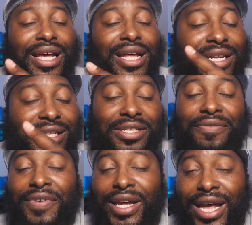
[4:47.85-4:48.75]
this is a
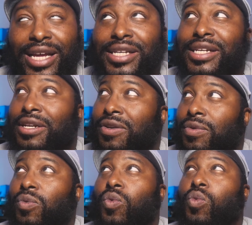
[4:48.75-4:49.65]
vacation
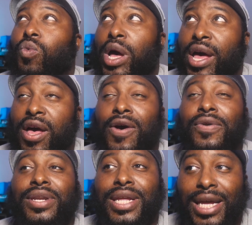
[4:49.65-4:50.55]
well
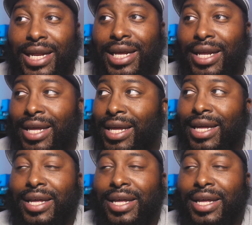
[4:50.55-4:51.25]
needed